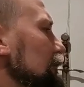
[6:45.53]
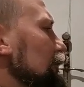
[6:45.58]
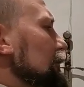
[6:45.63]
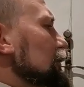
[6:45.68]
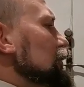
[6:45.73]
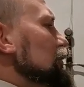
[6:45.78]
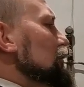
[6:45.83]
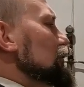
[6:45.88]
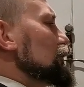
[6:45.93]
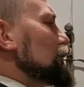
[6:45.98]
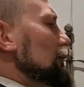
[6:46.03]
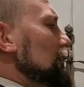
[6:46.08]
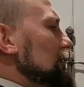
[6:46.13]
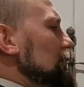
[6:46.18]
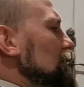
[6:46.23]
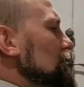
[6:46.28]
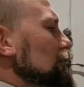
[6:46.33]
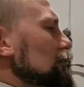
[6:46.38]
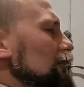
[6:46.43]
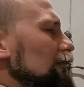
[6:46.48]
Fringes were
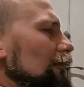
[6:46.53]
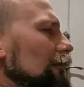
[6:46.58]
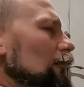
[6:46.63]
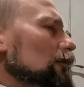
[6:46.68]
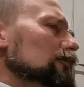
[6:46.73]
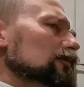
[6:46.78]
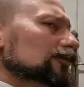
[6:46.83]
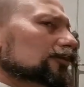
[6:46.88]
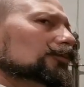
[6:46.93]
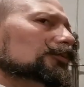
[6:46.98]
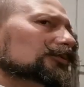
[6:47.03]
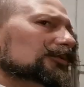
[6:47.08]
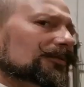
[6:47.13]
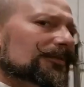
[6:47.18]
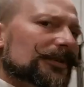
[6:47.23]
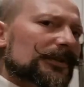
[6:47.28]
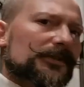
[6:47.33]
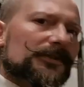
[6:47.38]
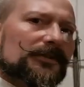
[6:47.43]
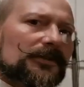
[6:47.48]
used for all sorts of
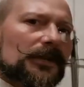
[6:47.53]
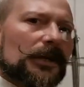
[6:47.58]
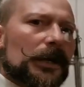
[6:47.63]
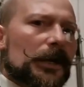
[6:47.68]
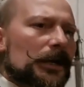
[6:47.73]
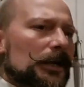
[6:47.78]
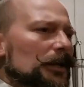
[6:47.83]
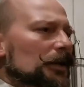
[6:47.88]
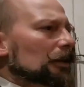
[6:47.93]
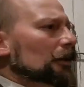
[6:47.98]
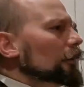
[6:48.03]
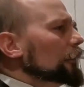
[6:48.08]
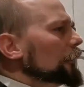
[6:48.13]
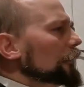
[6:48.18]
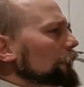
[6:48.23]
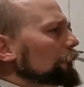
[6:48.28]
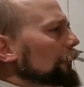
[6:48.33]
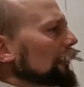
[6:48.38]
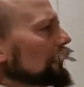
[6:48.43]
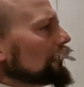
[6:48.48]
things.
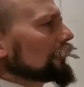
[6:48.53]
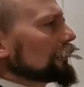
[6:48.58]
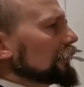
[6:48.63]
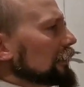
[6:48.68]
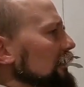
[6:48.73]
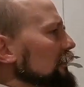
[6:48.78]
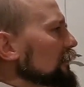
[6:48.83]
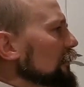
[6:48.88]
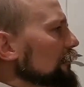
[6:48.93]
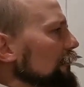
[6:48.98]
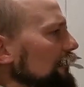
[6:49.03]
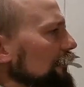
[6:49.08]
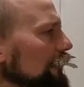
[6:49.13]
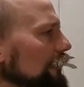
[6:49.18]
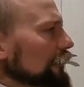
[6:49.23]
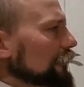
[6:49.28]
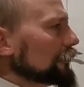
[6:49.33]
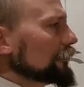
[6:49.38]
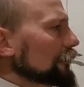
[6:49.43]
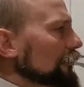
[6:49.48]
Baldachins
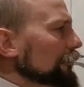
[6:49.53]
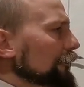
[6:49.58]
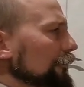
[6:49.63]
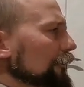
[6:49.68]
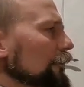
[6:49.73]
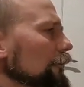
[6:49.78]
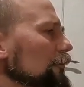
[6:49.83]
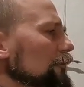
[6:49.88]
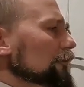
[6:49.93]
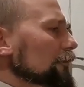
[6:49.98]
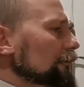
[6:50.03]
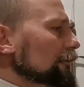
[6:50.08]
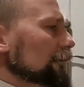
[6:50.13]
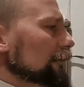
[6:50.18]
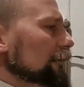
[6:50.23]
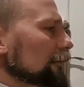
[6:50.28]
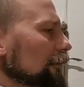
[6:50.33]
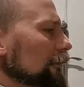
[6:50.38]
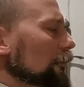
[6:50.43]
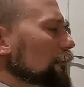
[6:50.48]
over the throne of
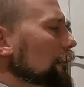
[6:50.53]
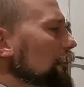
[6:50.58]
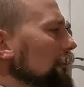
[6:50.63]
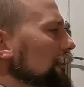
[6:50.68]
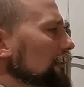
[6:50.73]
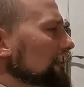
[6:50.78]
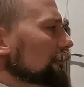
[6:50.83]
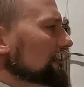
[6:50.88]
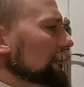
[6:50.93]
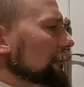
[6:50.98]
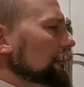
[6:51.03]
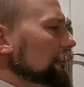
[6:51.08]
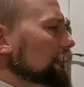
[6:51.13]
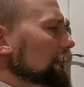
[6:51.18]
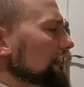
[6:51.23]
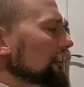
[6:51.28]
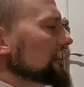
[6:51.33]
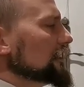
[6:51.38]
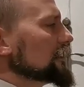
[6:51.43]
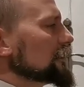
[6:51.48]
a nobleman or a
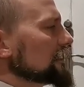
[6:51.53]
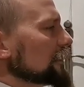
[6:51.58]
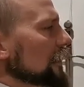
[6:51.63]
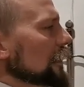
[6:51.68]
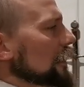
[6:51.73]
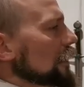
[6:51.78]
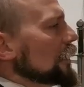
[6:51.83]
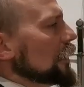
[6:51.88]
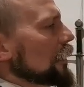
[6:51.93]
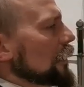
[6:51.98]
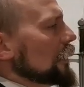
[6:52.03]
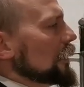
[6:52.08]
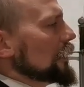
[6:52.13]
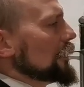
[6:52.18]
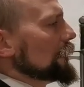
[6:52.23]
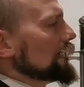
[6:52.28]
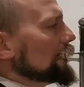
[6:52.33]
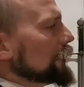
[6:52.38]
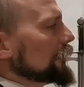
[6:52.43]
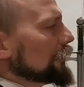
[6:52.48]
prince.
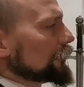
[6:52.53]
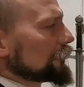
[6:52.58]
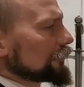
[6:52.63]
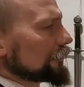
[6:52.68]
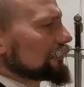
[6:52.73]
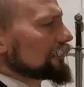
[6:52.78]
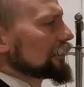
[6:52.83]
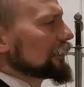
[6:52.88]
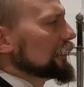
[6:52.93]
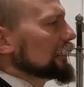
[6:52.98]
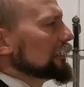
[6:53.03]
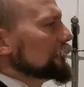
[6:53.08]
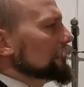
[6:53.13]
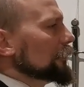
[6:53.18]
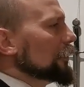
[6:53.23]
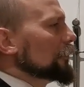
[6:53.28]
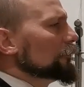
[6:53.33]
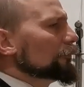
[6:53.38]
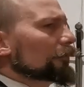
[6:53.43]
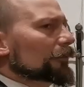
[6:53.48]
We also see them
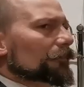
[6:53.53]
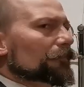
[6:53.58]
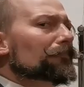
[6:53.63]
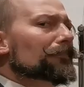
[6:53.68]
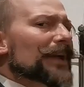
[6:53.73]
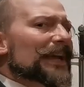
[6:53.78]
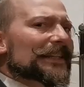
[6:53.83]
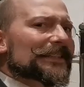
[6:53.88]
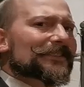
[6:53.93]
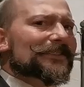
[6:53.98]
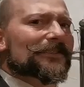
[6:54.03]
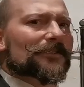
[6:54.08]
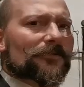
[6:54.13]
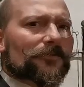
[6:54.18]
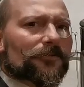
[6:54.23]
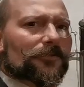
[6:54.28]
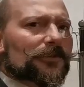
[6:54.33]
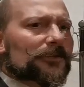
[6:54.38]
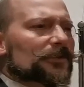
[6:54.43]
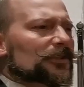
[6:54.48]
over beds,
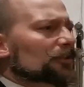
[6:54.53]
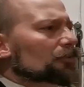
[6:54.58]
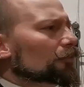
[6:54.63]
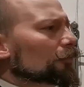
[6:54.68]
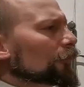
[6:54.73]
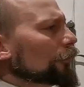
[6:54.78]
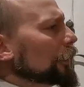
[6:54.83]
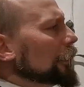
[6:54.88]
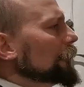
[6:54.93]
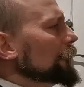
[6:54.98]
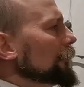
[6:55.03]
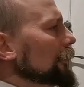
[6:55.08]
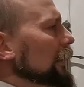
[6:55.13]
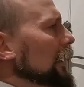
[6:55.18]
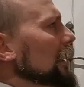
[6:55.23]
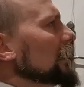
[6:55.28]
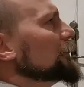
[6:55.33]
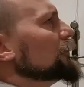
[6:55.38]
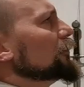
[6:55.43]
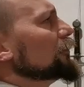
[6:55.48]
for instance, or on
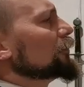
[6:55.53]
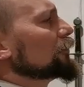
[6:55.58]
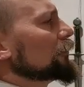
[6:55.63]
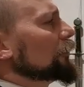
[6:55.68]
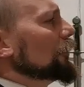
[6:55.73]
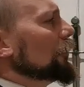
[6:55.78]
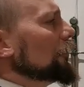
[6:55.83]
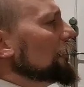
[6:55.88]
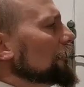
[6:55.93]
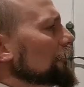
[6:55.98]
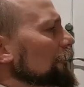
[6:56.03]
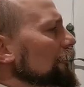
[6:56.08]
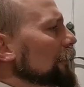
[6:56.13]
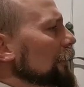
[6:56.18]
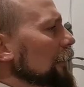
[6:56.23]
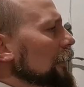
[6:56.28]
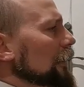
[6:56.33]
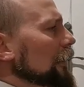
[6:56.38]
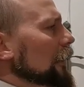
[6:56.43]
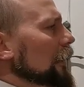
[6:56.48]
the edges of
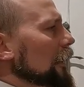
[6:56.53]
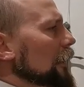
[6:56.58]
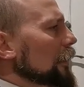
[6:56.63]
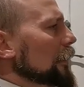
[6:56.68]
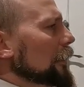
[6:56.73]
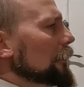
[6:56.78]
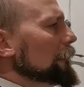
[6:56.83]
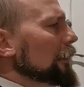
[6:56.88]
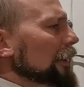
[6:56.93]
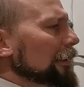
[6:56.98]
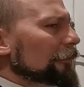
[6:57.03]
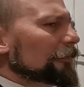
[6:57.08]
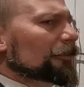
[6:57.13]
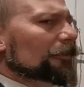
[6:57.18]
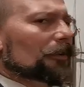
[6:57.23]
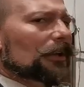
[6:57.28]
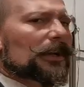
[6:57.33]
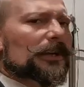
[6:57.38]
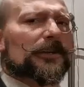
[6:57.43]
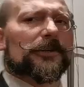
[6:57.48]
a
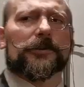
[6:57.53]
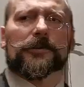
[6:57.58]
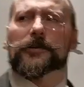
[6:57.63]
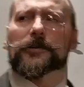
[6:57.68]
banner. Like,